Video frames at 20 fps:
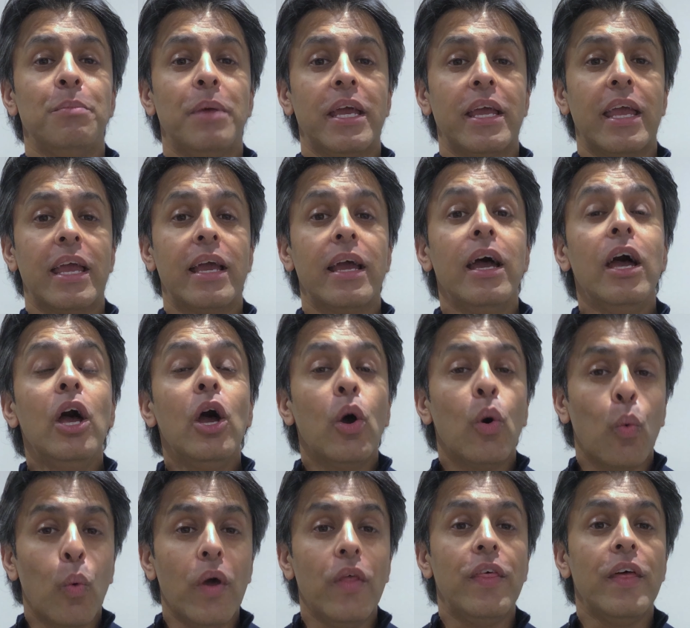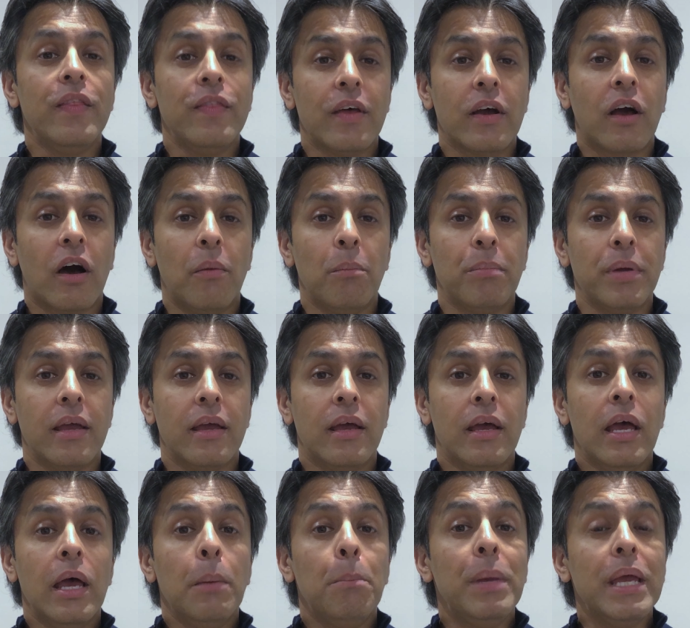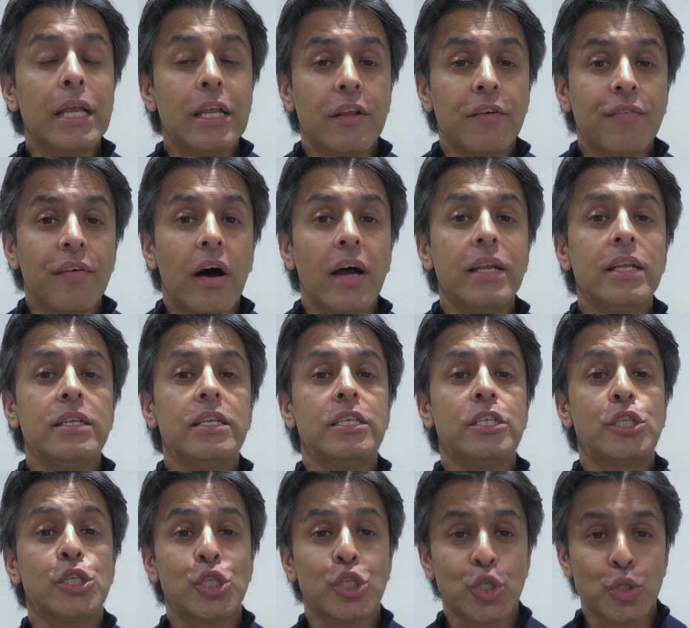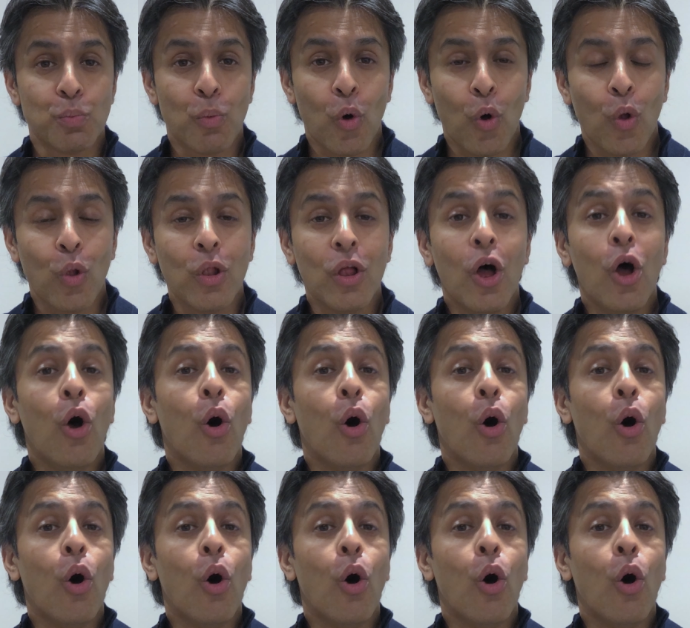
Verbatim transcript: making within the company, being divided into small,